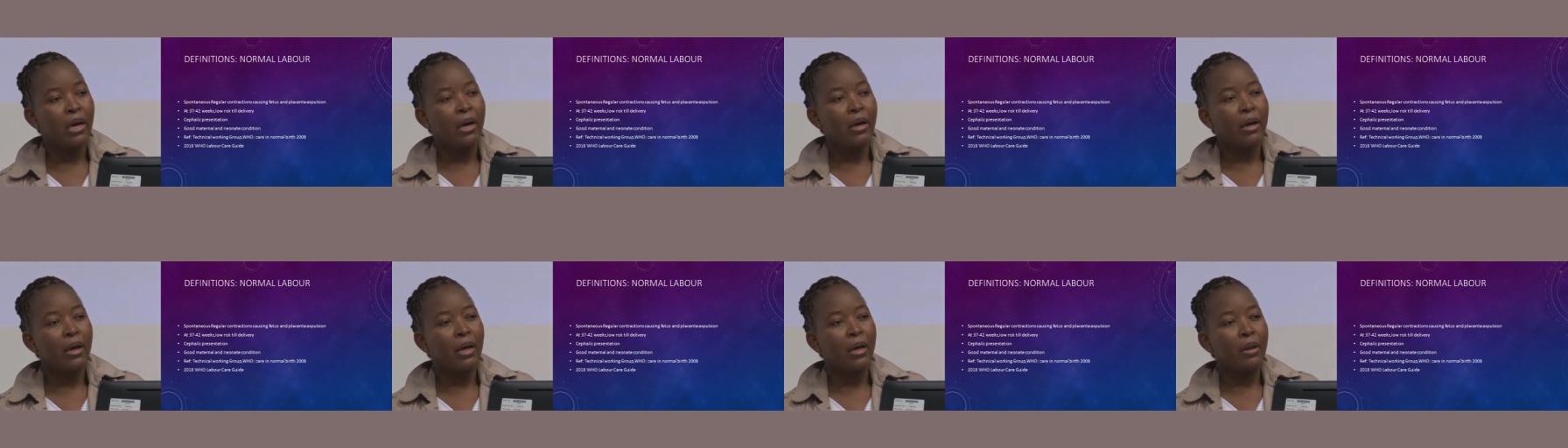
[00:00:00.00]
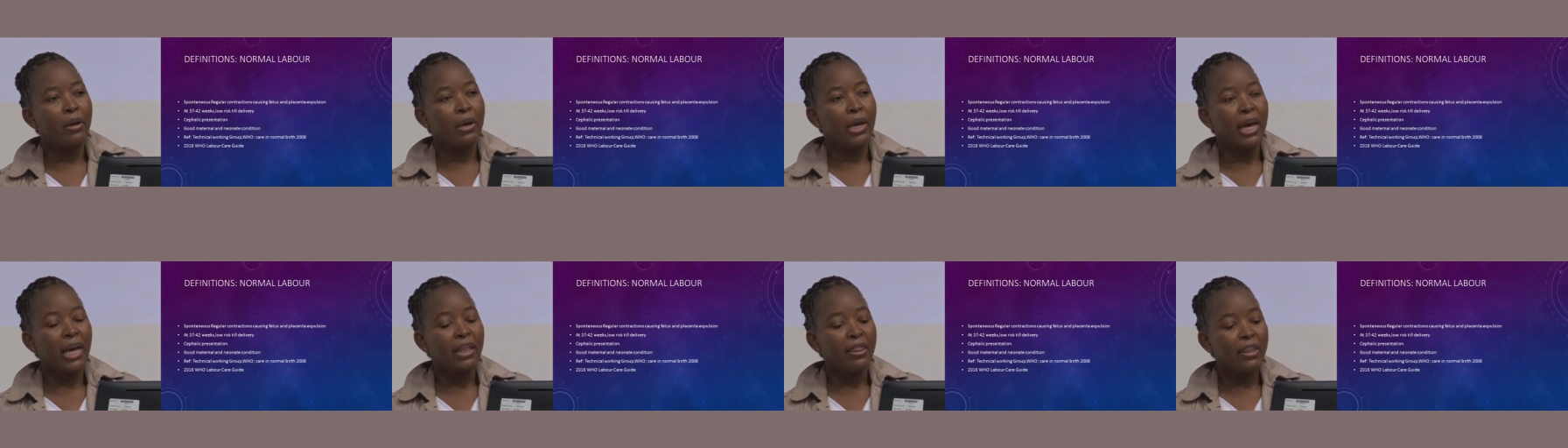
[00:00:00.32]

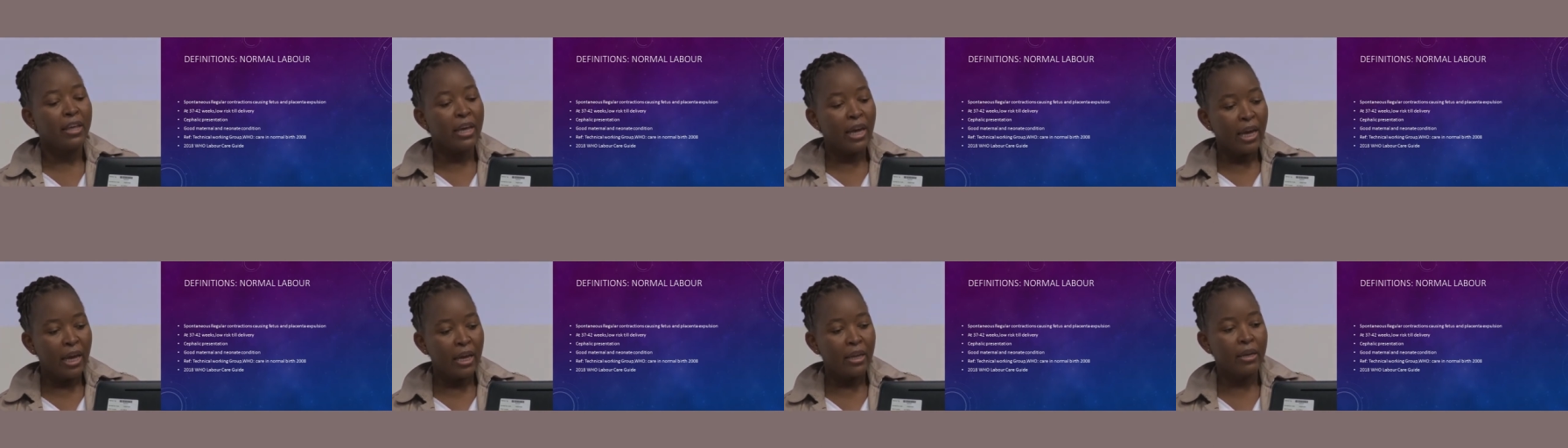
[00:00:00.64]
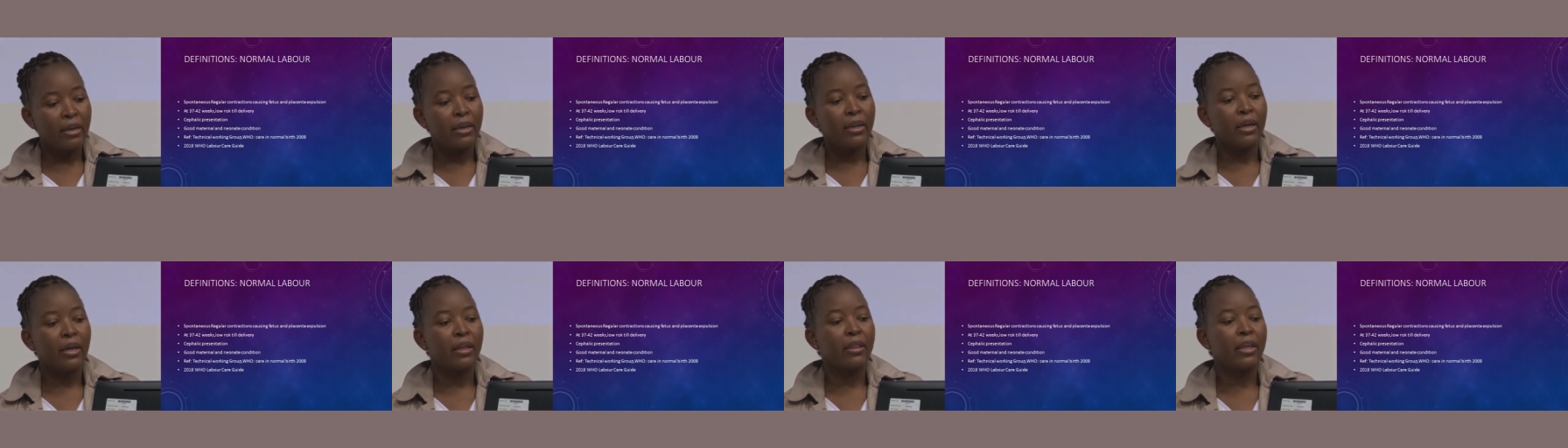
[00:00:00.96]
and at the
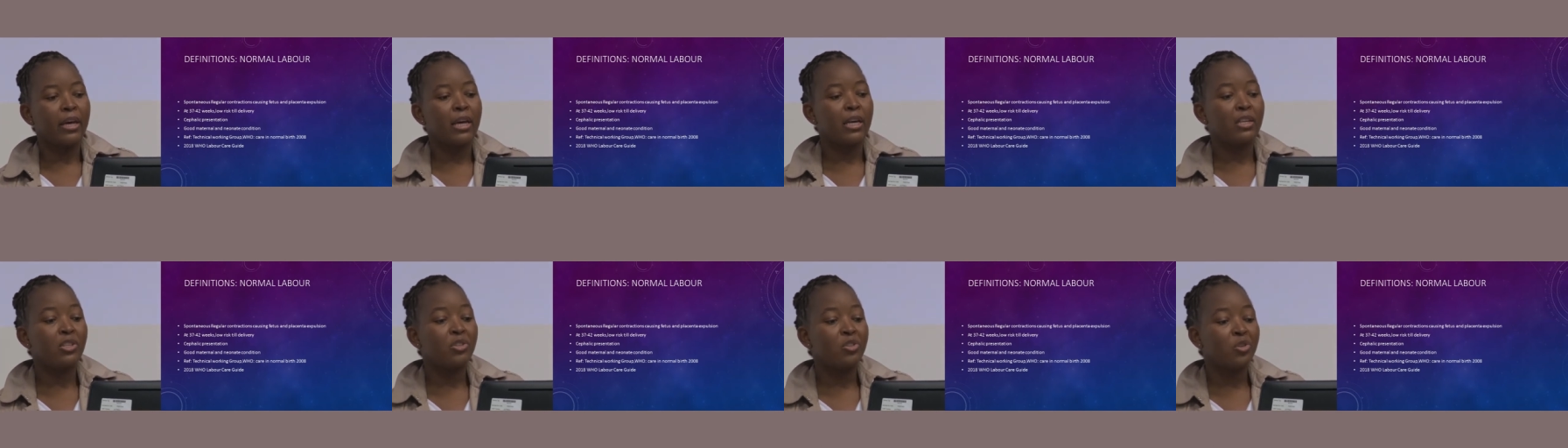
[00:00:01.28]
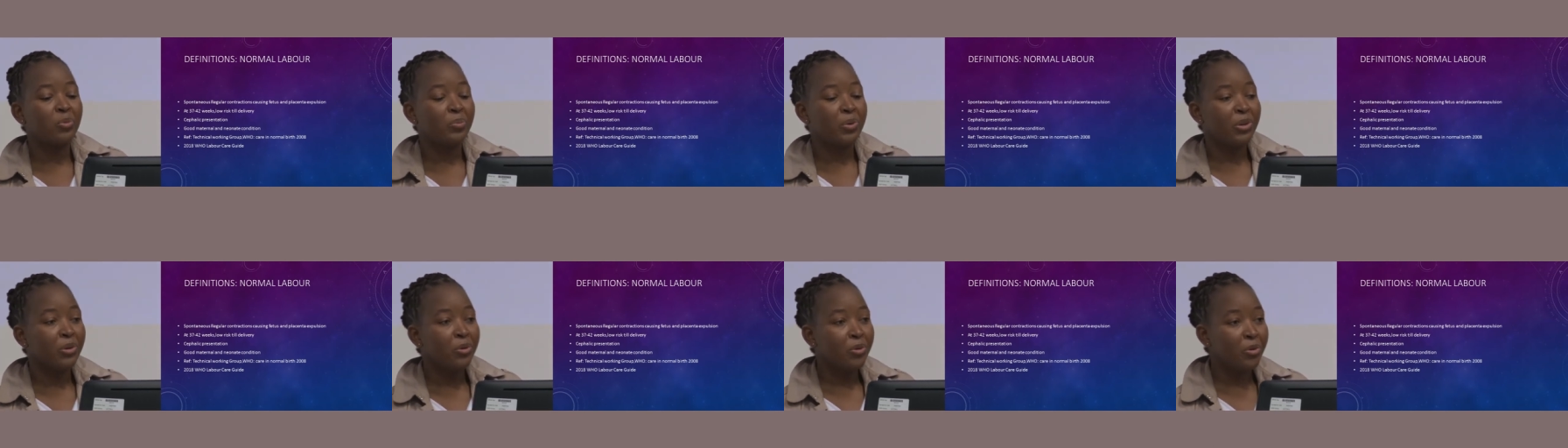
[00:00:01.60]
end, there has to
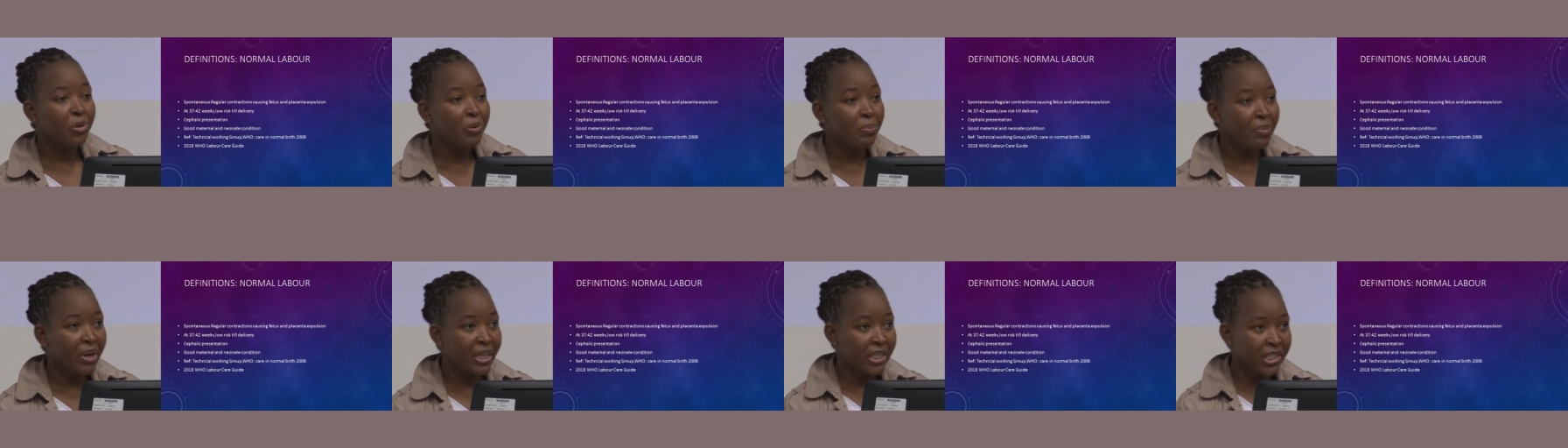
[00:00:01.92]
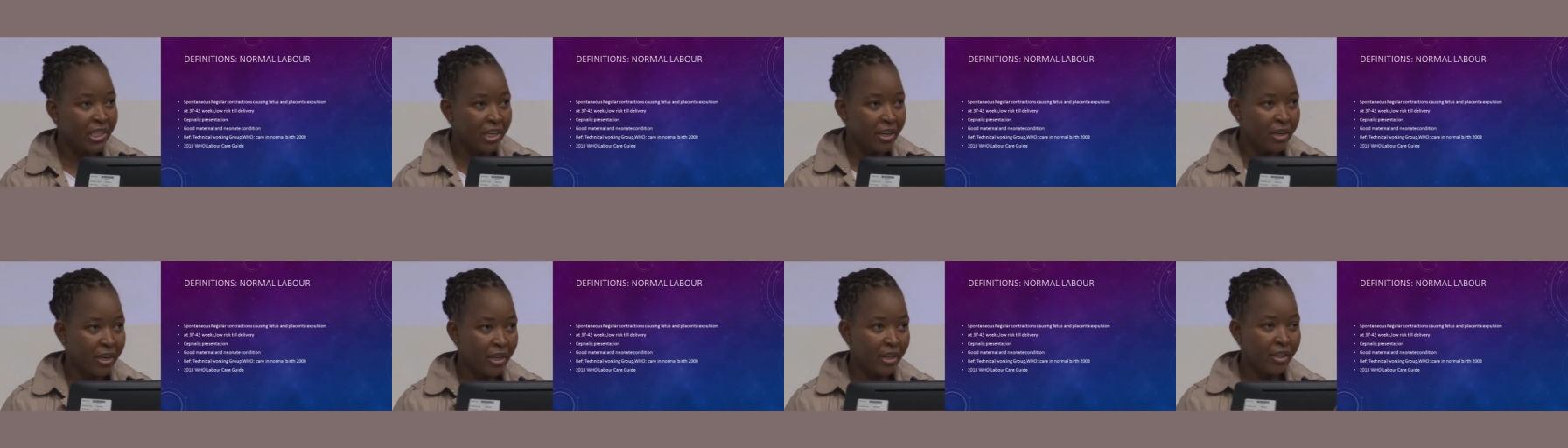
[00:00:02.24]
be good
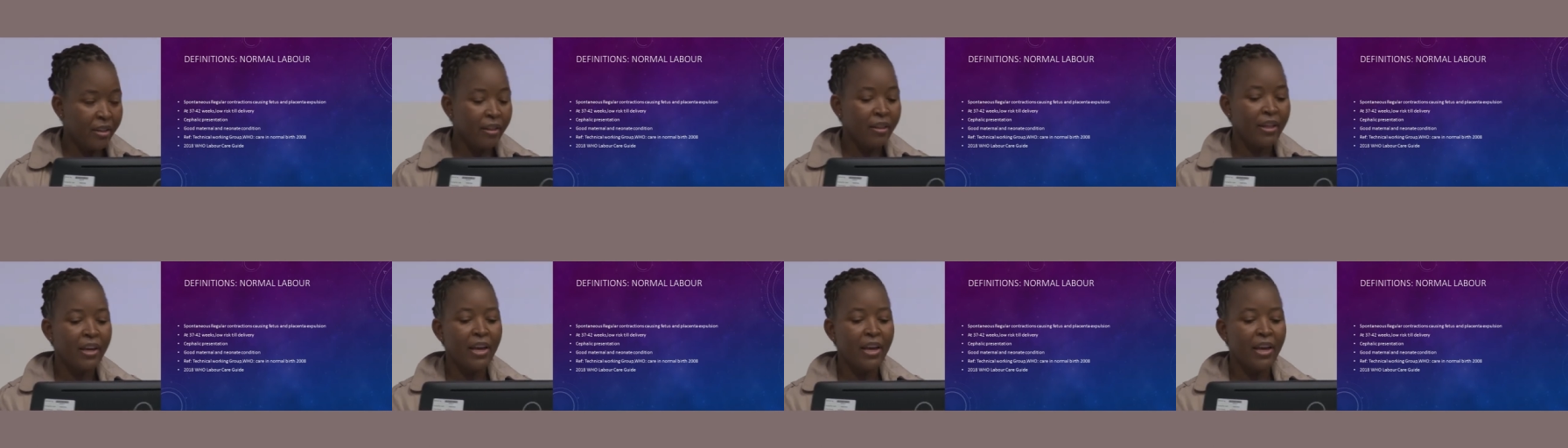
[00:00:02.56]
maternal